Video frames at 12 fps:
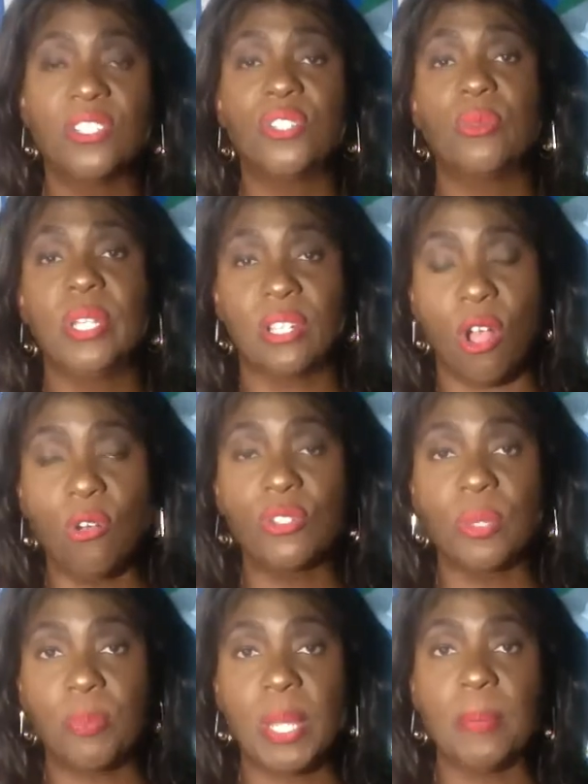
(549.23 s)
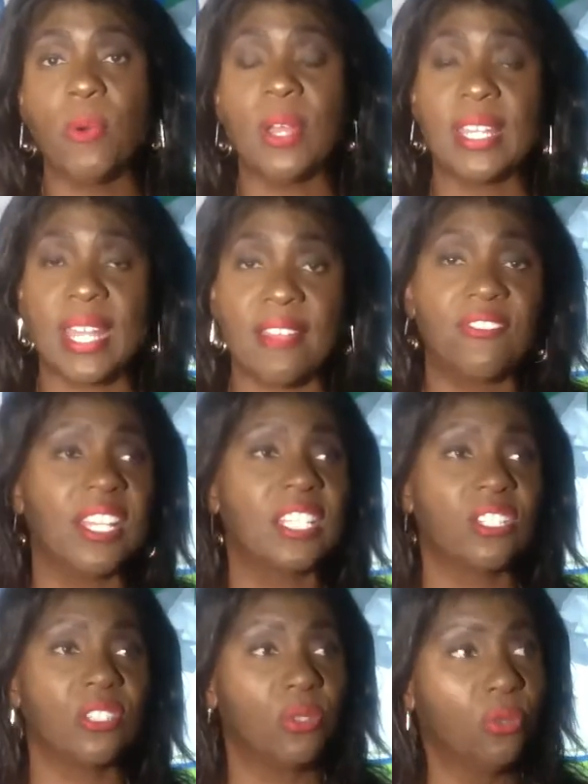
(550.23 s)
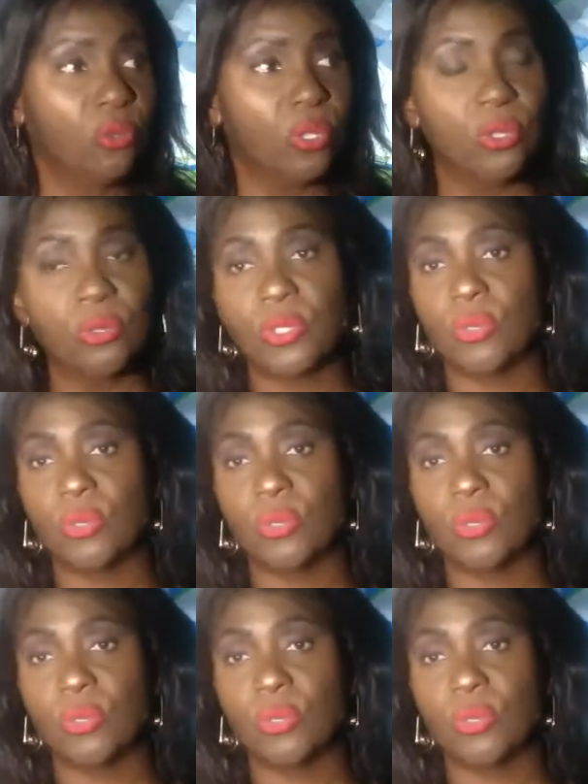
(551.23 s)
Do we go to people at Netflix and Hulu?